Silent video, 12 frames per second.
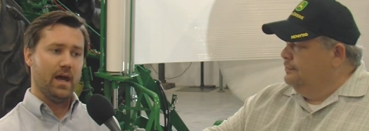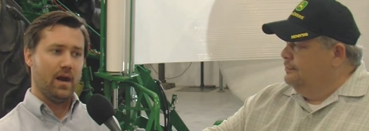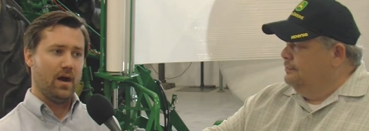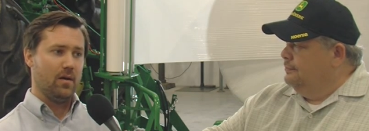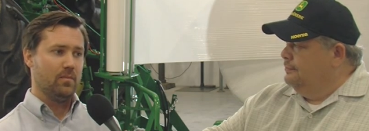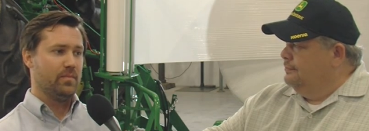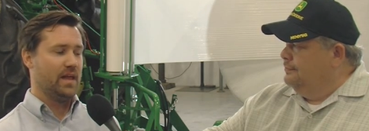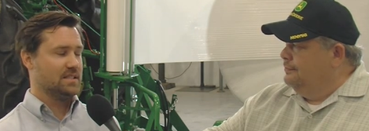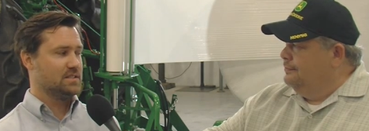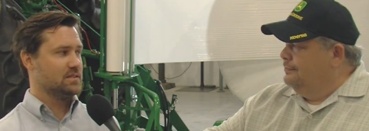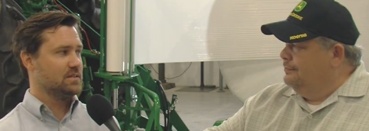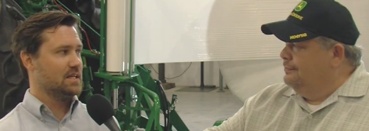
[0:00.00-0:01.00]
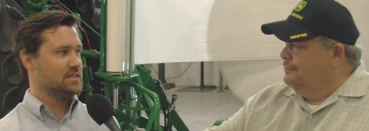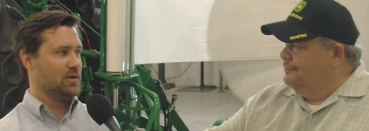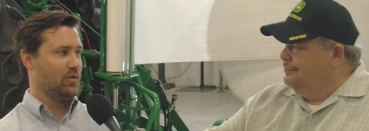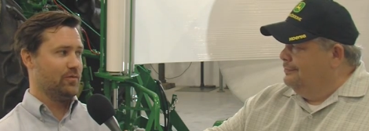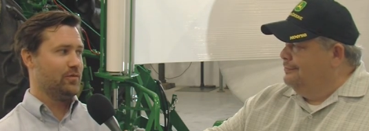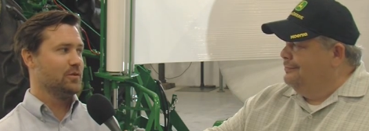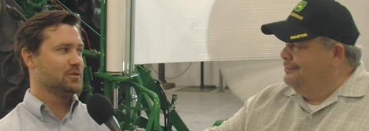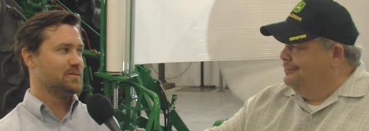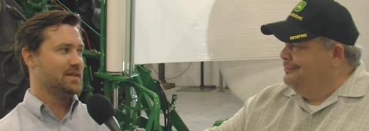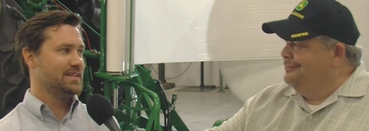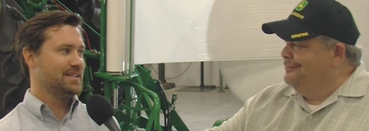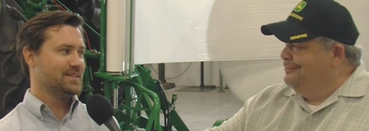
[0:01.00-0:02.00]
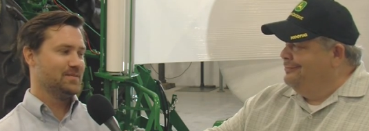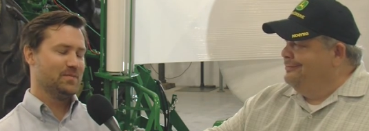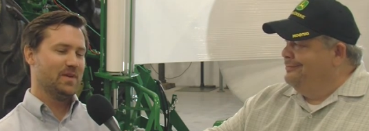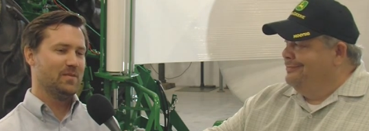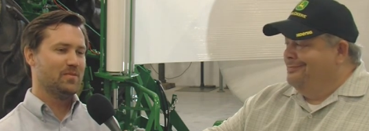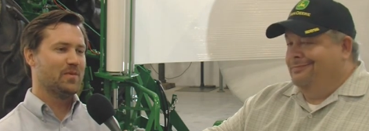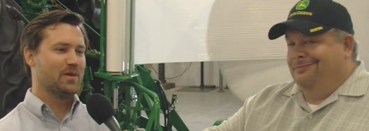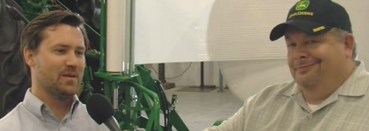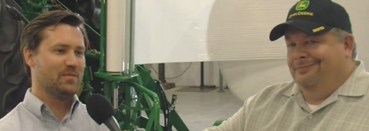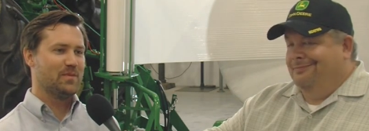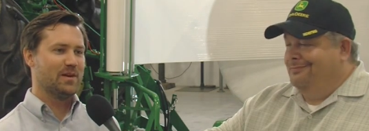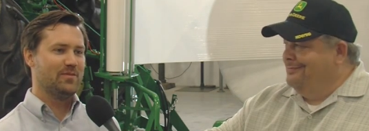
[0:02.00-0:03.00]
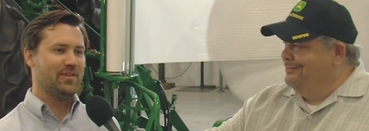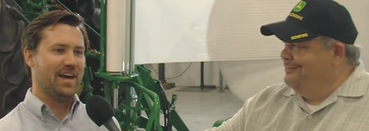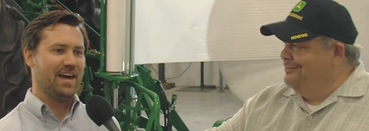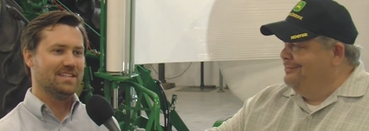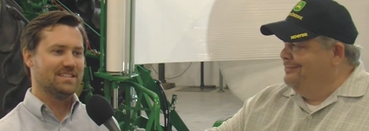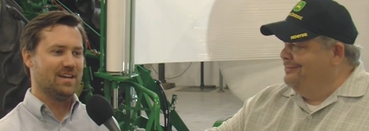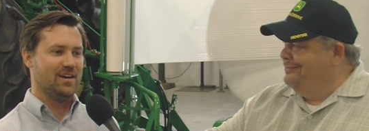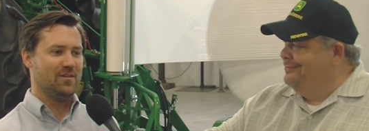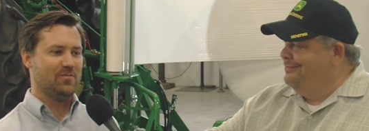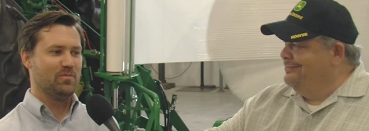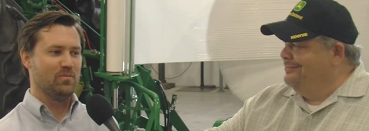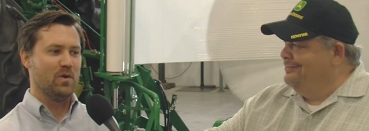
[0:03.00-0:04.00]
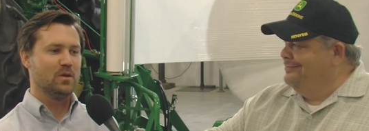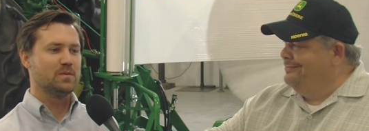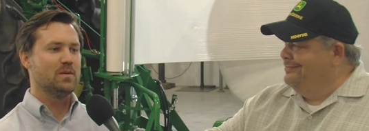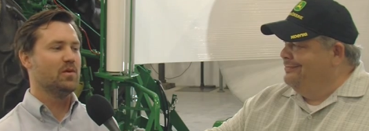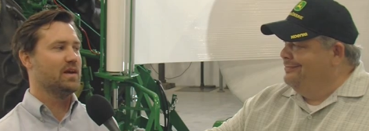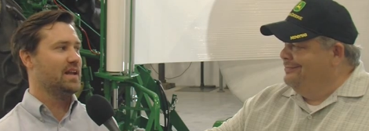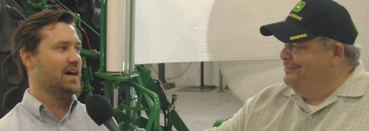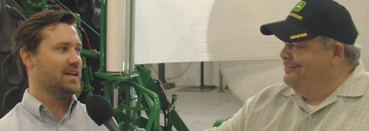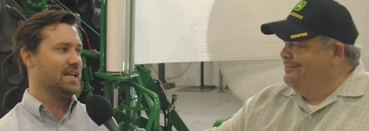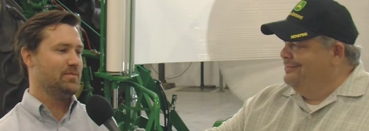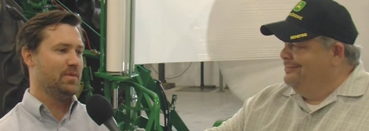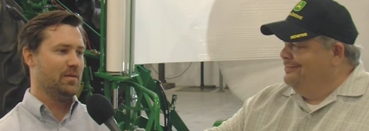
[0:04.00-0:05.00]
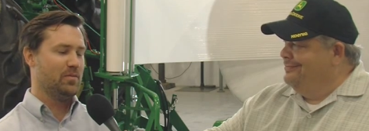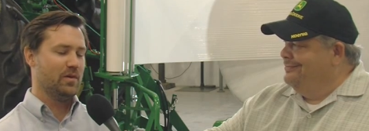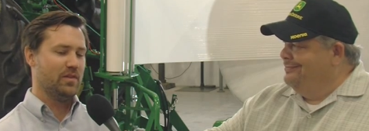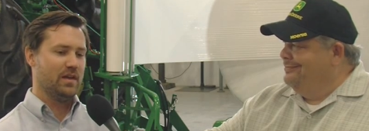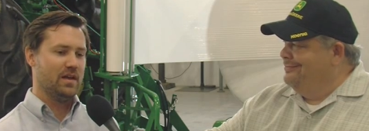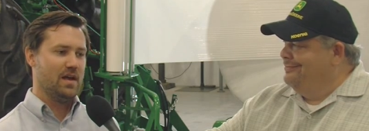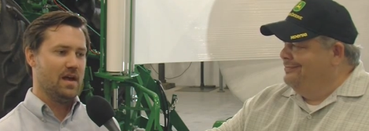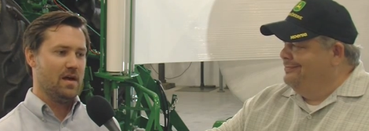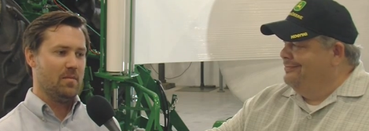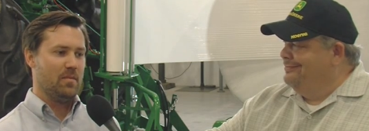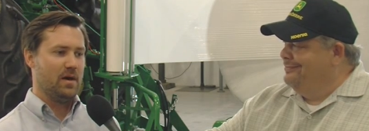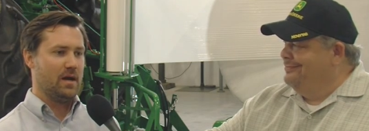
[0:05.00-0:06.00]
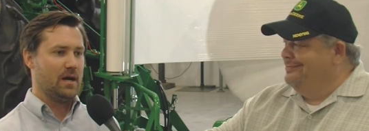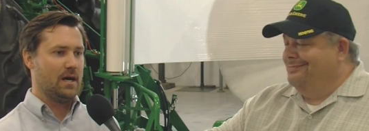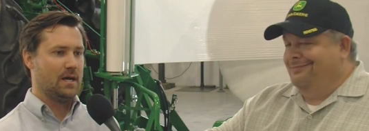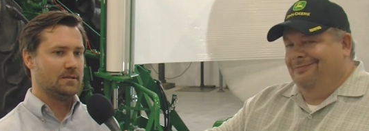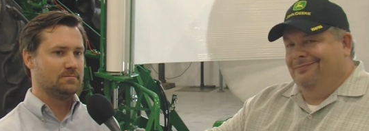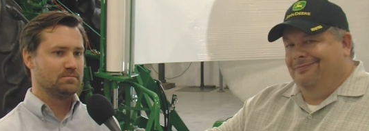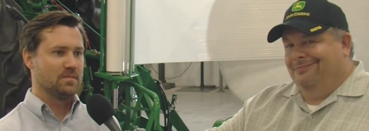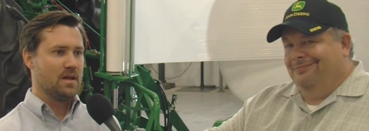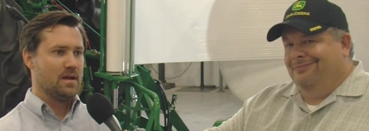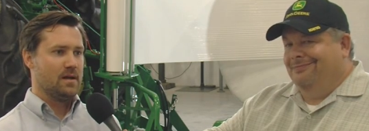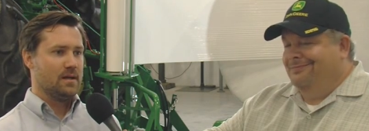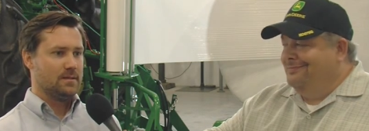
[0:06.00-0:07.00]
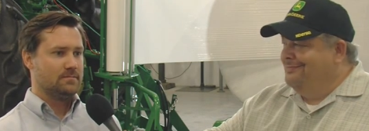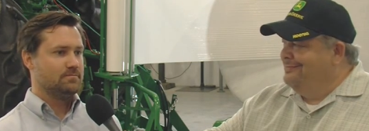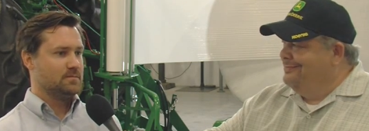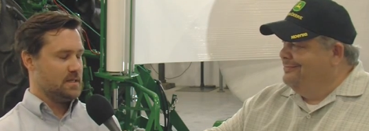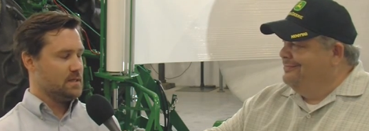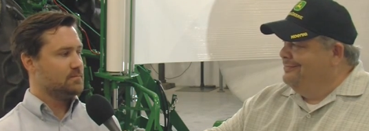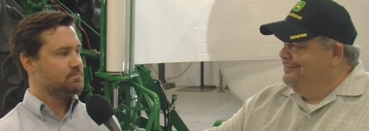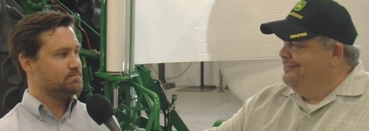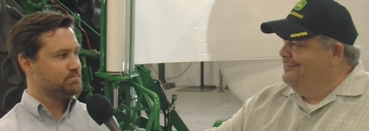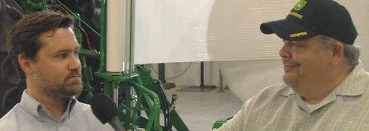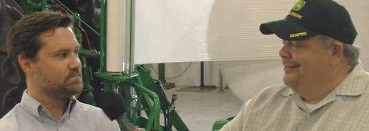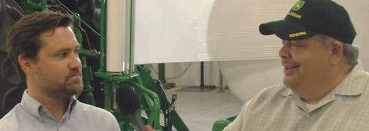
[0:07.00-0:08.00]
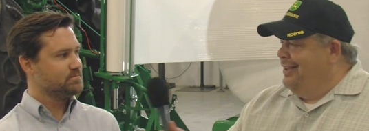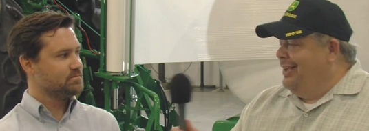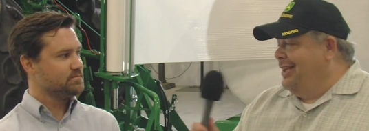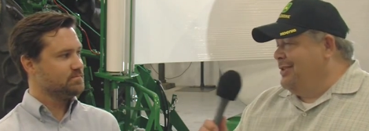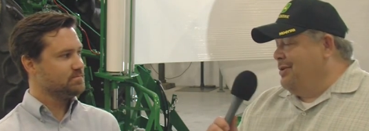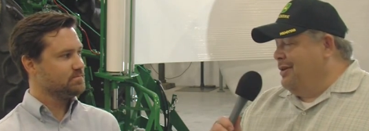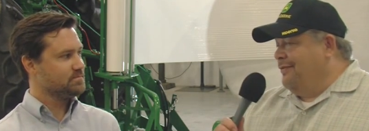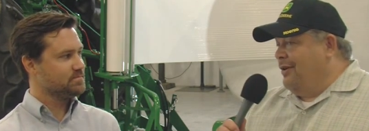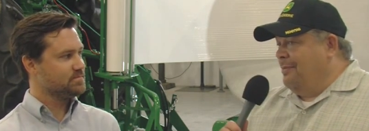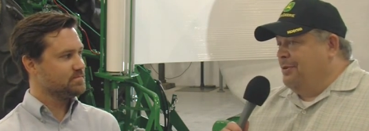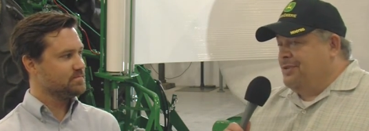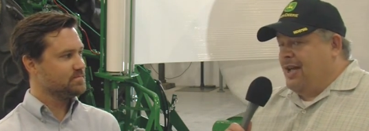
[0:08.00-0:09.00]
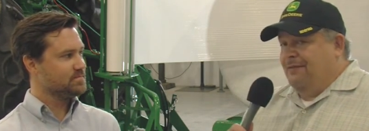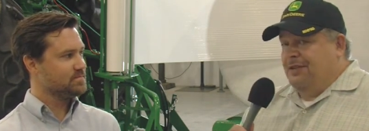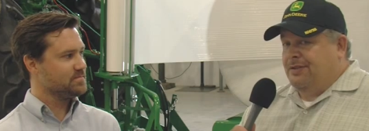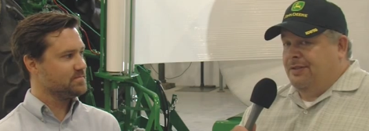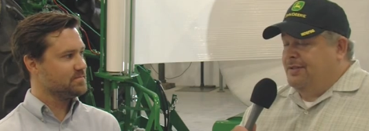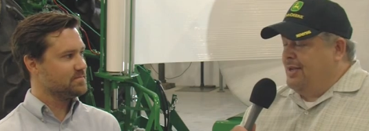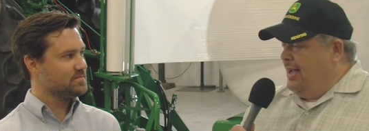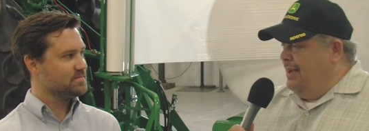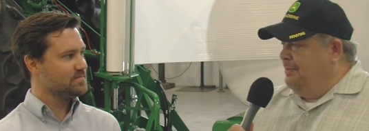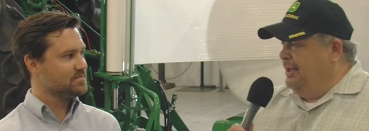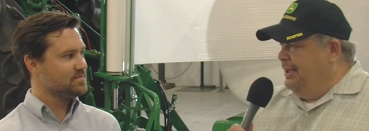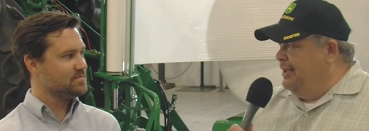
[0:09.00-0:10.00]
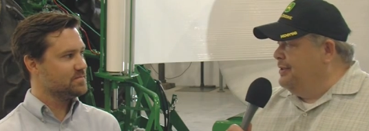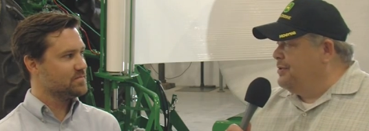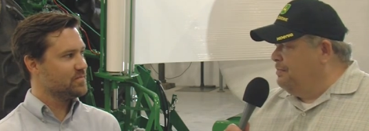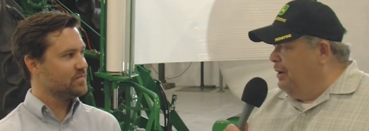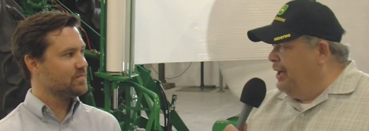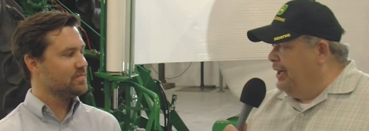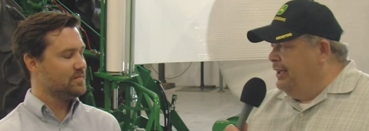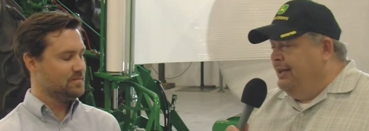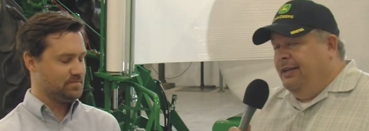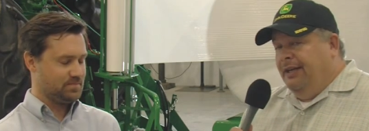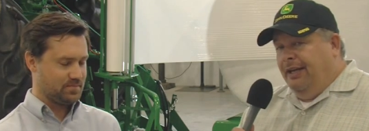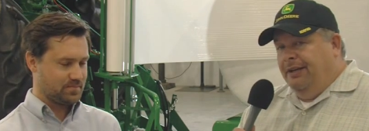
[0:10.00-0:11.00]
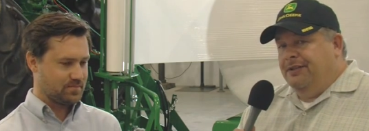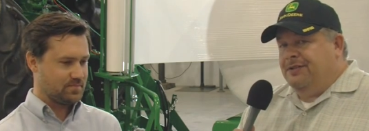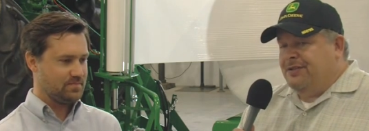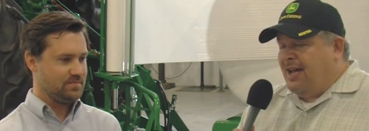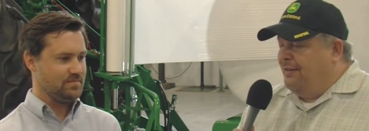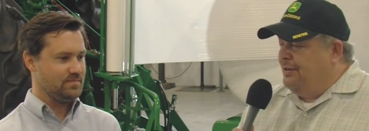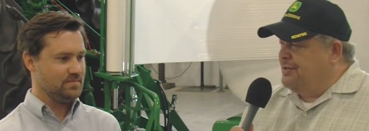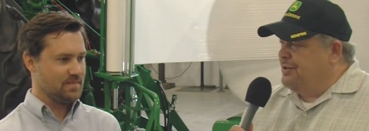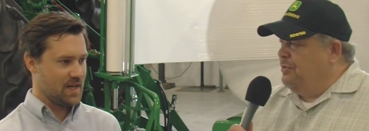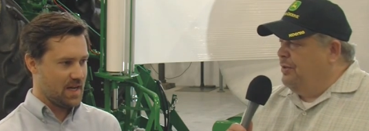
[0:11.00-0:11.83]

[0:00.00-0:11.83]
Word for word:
Speaker 1: and um, that's, that's going full speed and, and pretty, pretty fast. Um, most people cannot keep up with it,
Speaker 2: but uh,
Speaker 1: yeah.
Speaker 2: Yeah, to our farmers, obviously, time is money, and this is obviously